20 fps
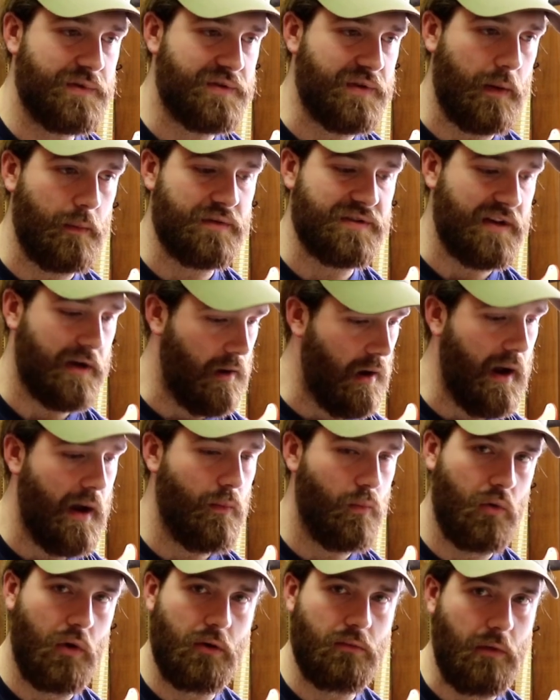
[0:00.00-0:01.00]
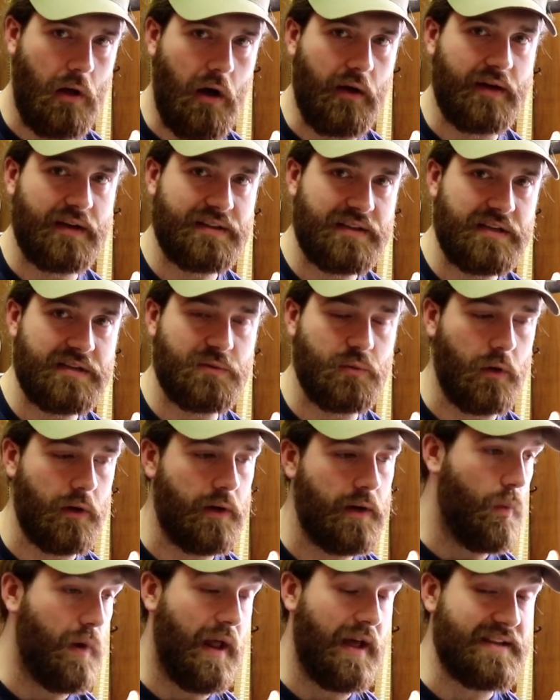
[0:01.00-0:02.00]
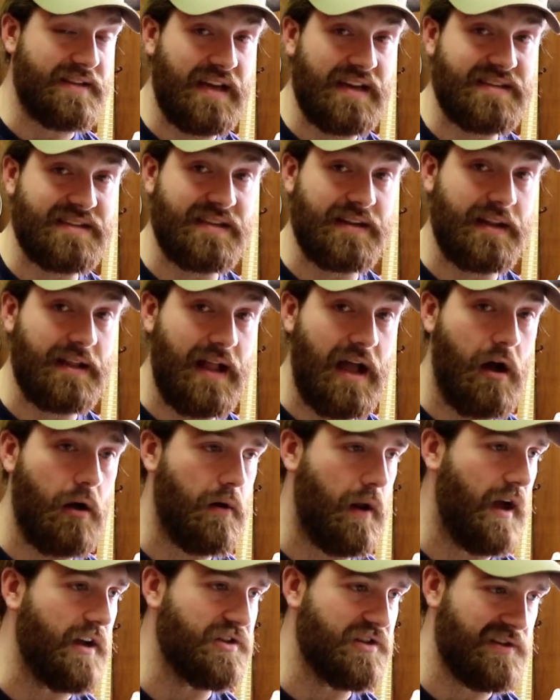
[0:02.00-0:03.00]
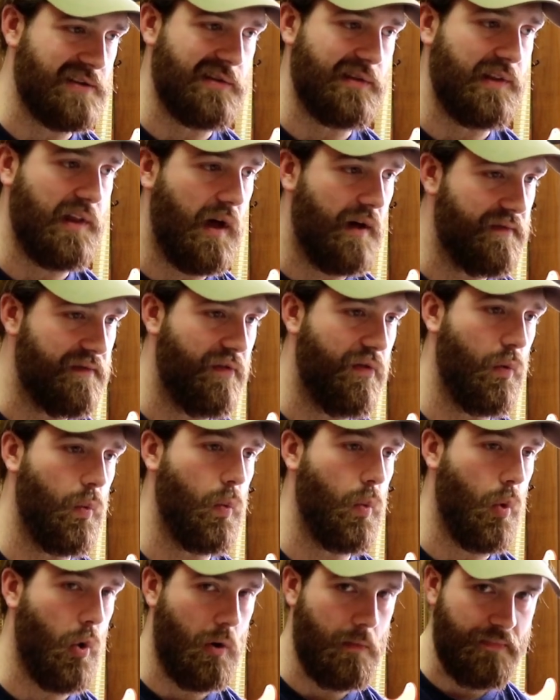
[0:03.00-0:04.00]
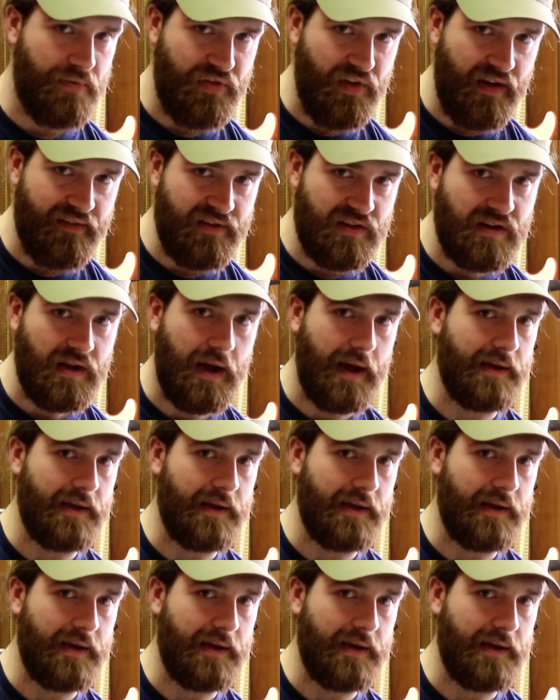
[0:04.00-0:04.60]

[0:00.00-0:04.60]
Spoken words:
So I was like, all right, well, I'll get this one. When I tested it out, I just loved the warmth of it.